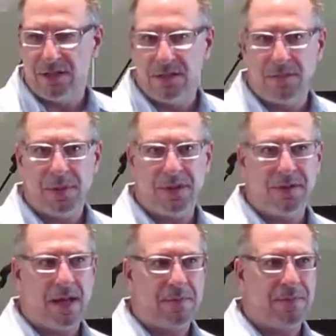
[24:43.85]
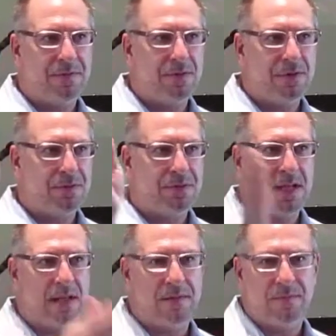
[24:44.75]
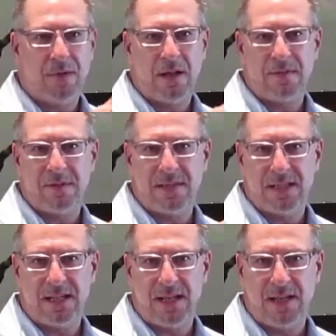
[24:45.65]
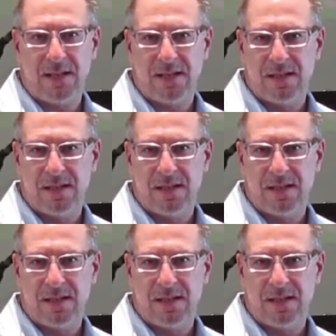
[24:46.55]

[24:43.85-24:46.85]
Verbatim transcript: Did anybody hear that before? So it's not relevant today.